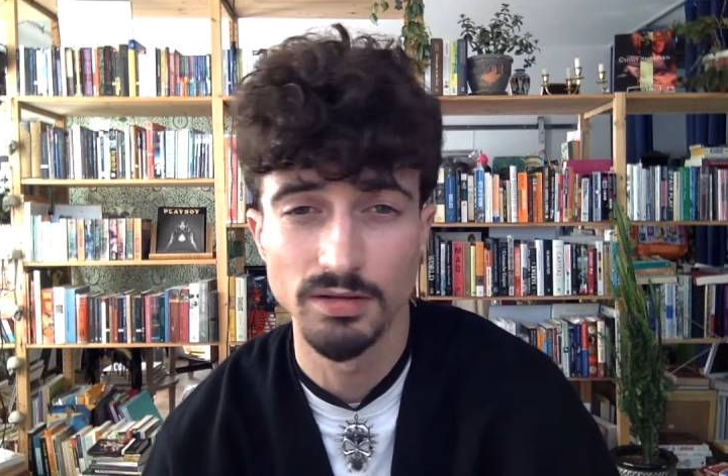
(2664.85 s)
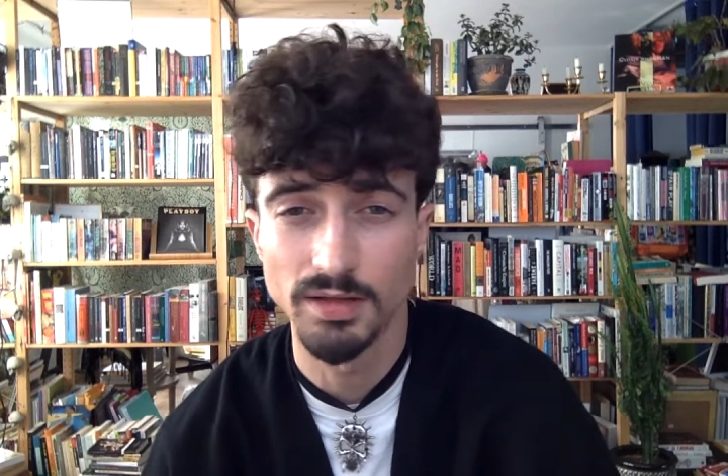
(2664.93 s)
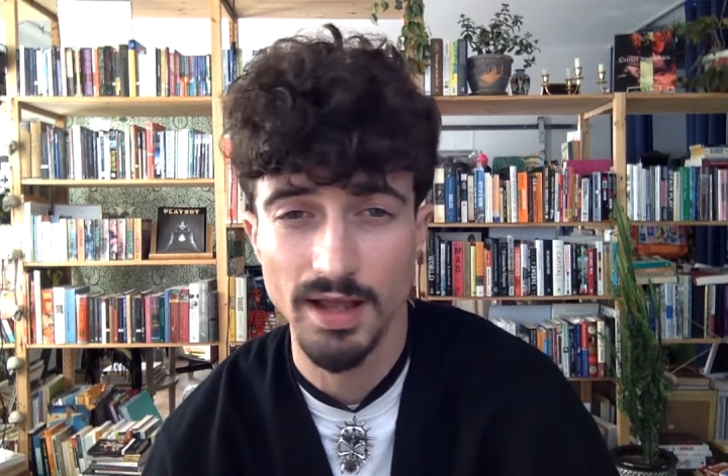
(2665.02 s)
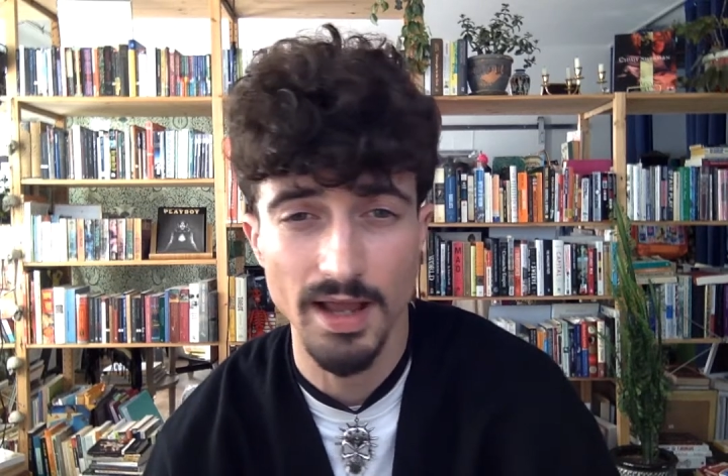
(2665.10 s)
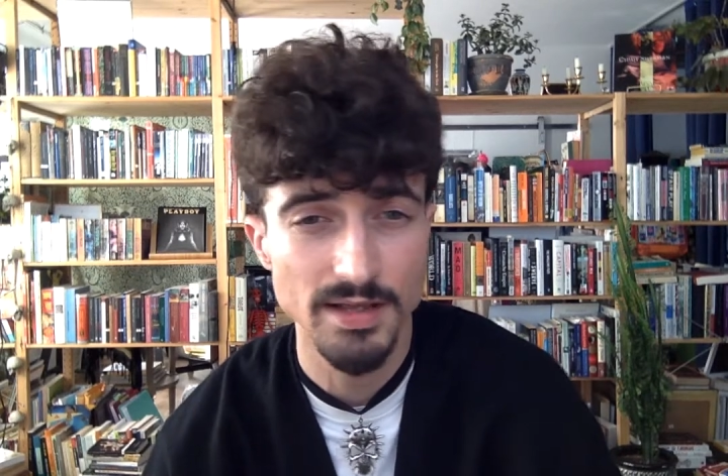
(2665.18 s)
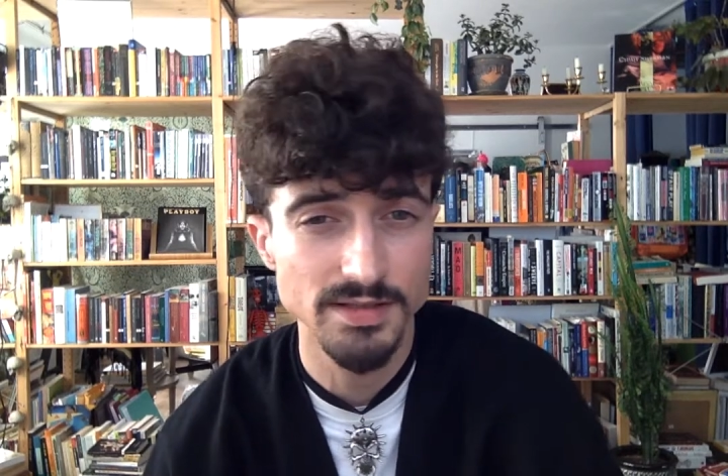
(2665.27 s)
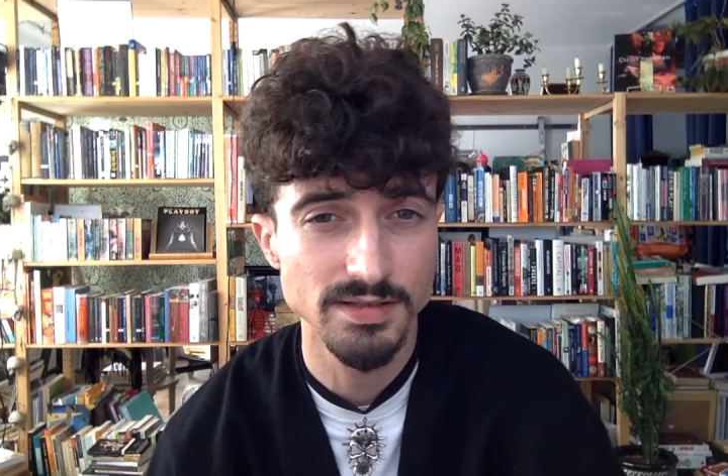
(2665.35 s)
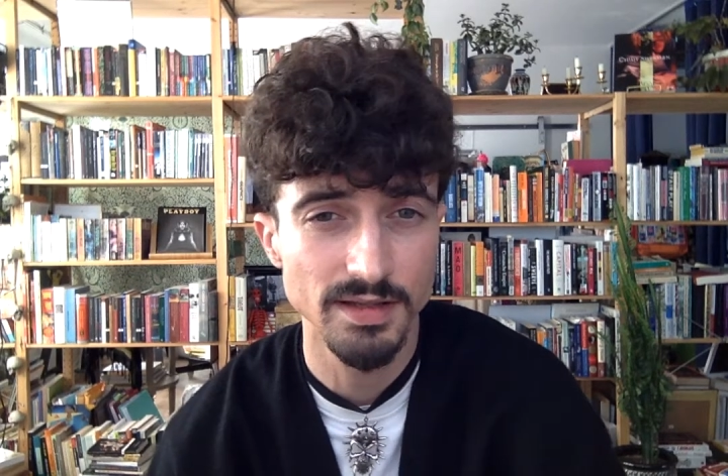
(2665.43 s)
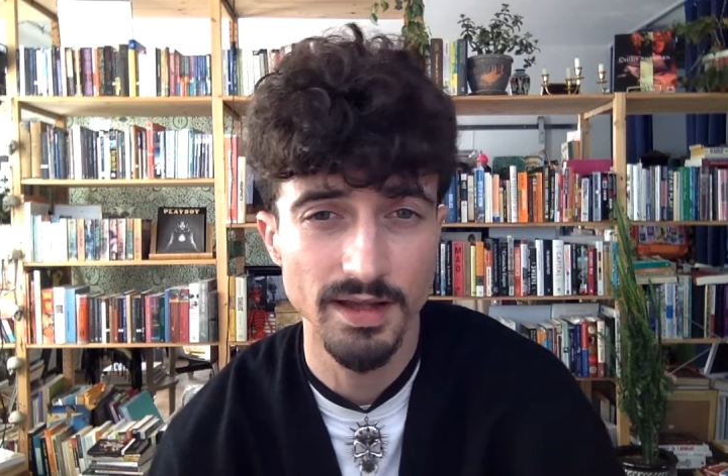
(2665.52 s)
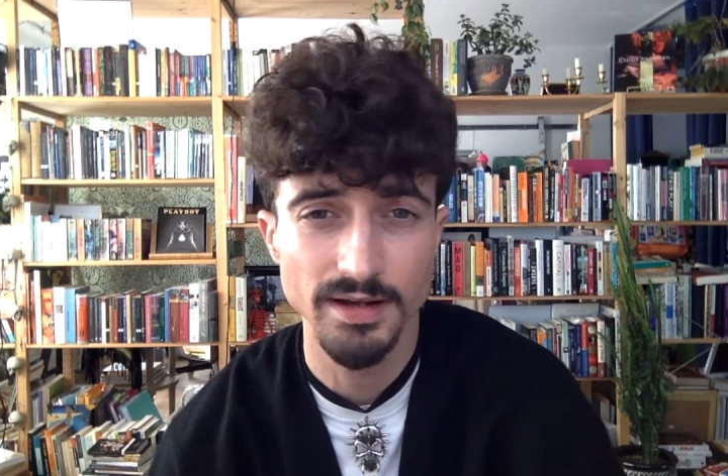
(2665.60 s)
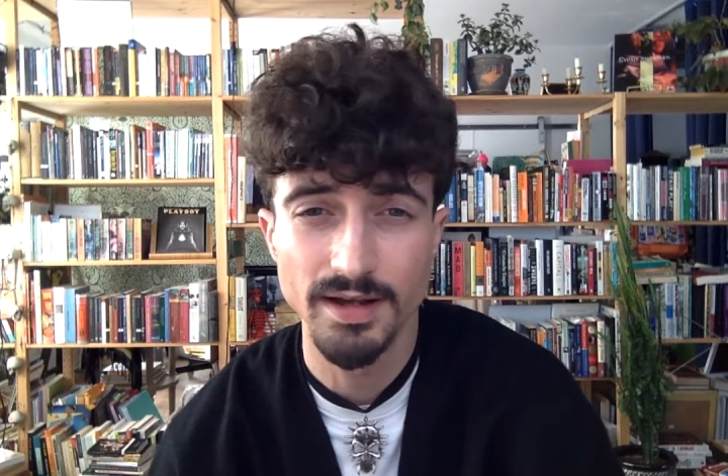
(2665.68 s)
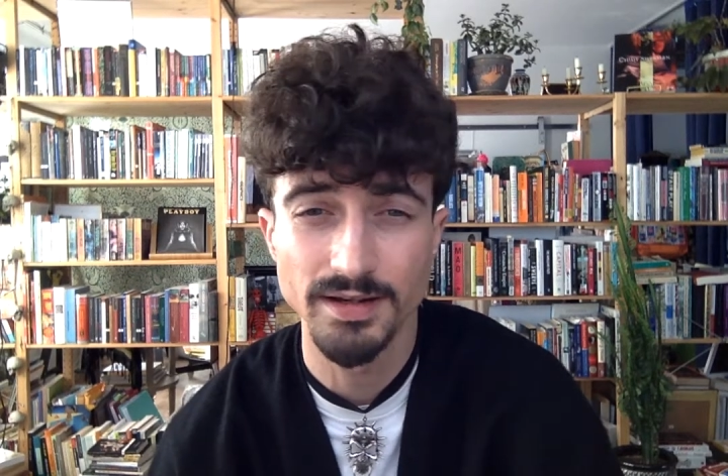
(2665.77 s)
has
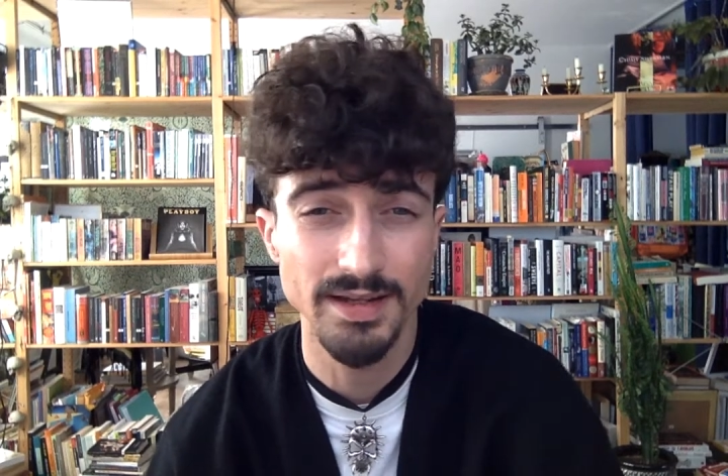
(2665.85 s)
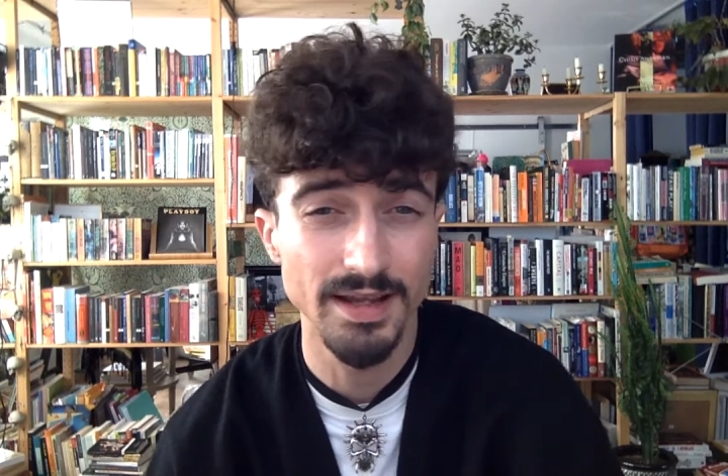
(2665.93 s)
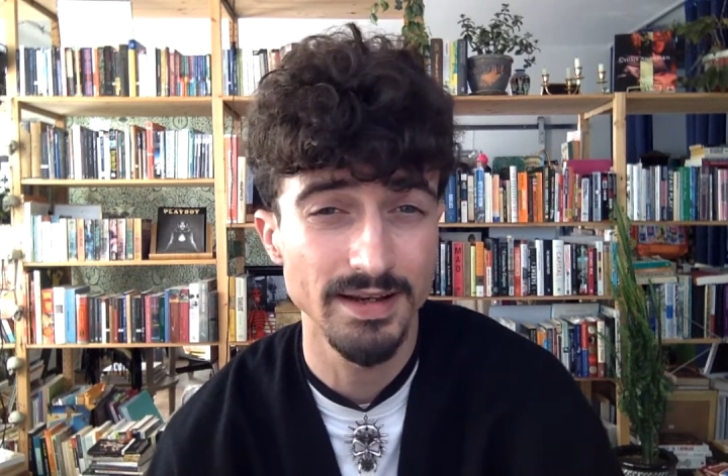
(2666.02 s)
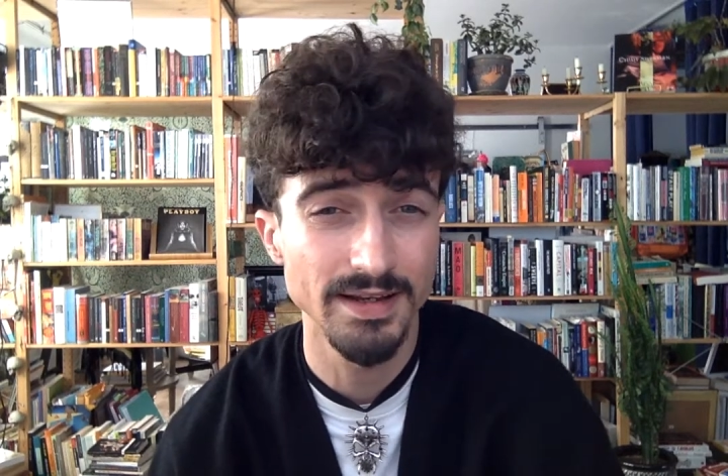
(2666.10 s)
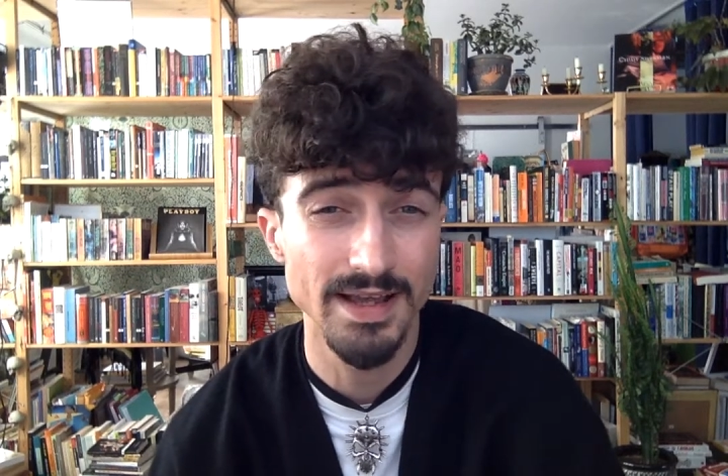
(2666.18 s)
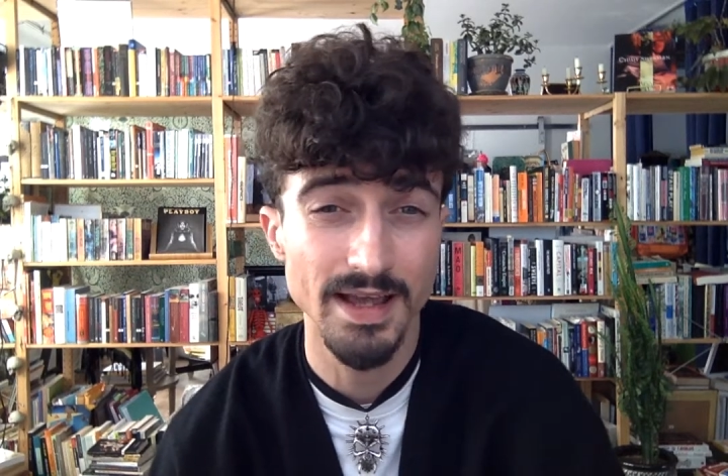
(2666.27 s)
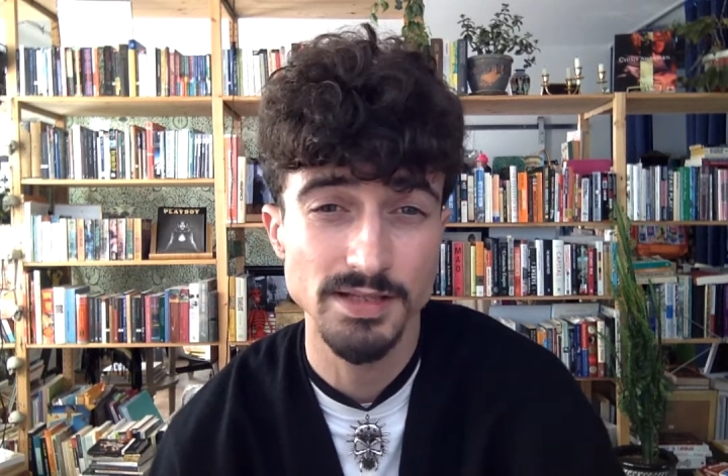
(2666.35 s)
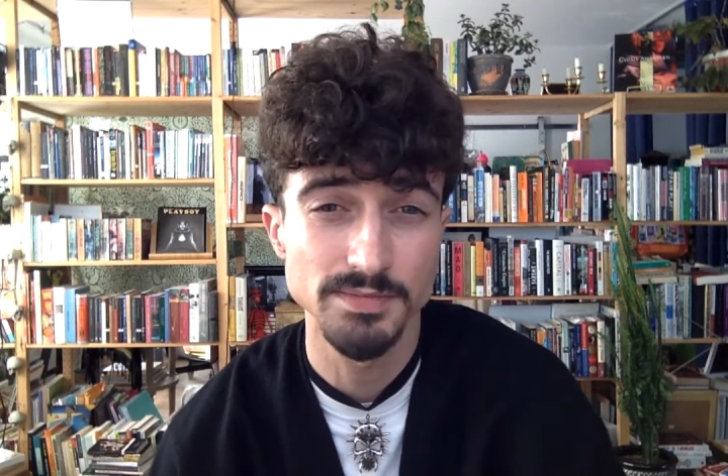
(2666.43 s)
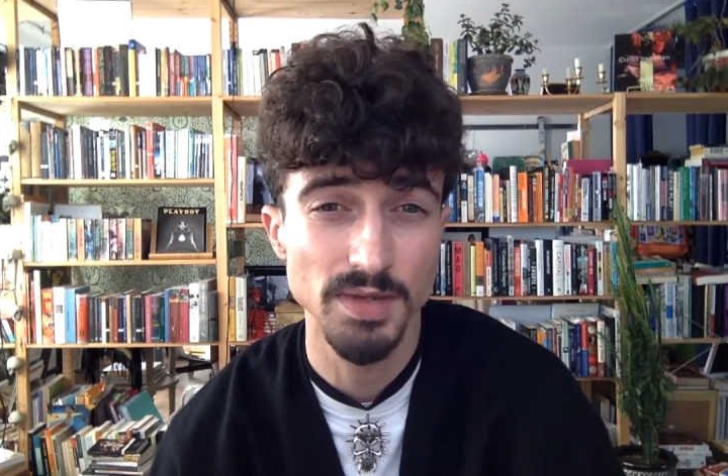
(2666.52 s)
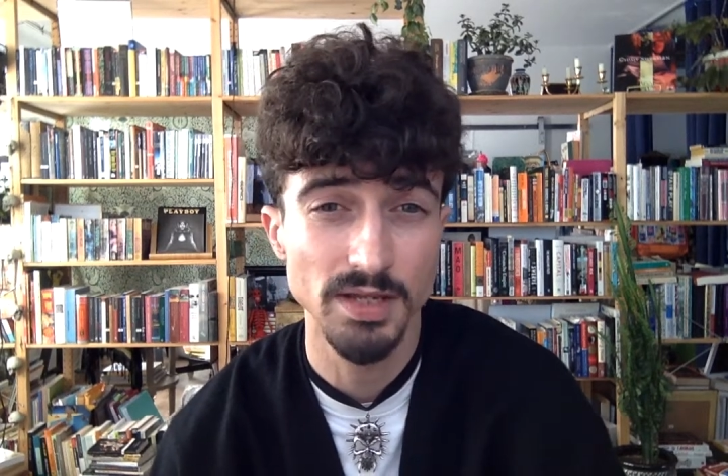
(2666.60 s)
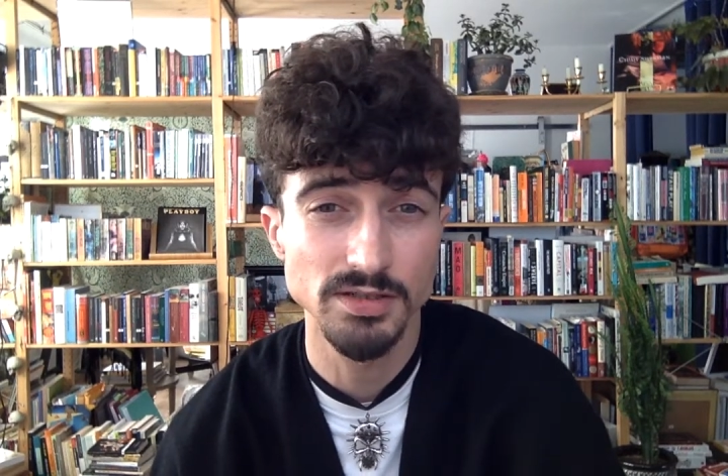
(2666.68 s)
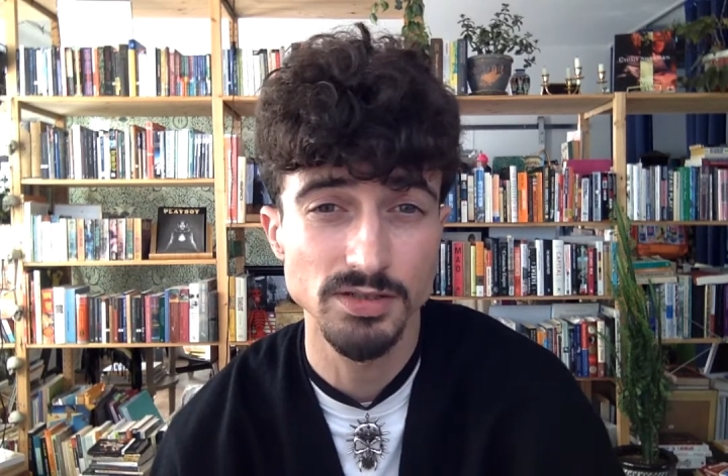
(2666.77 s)
an uncanny
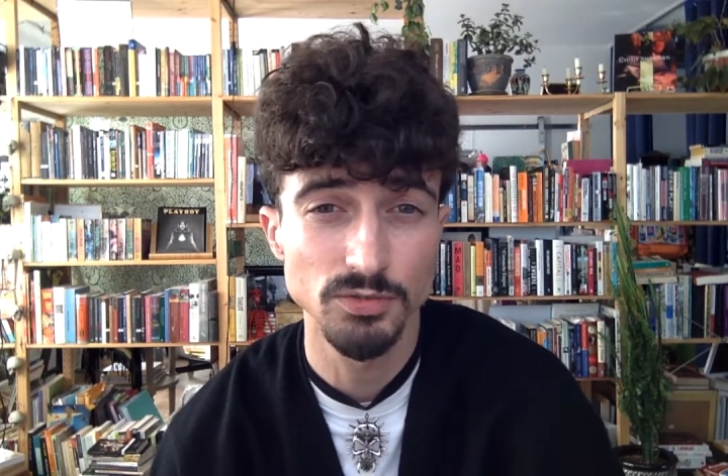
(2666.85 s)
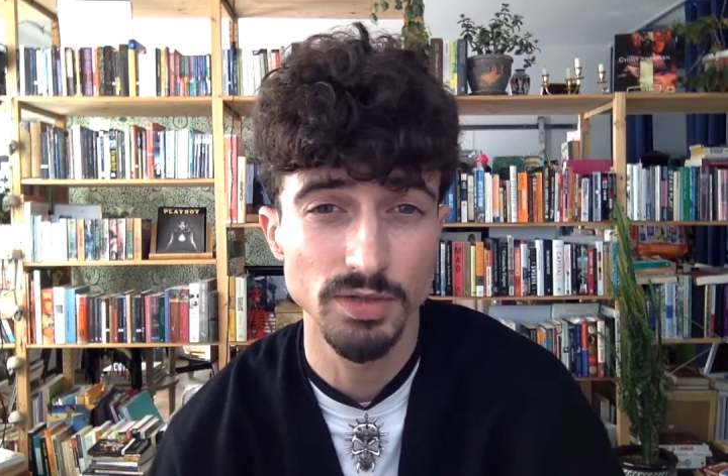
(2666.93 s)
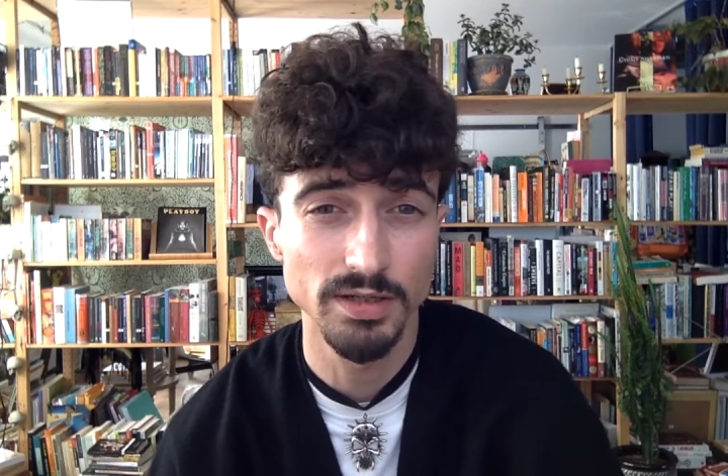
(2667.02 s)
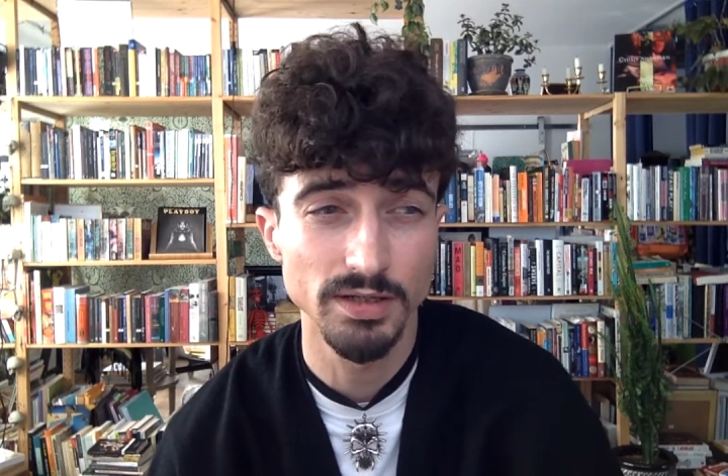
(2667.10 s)
aspect to it.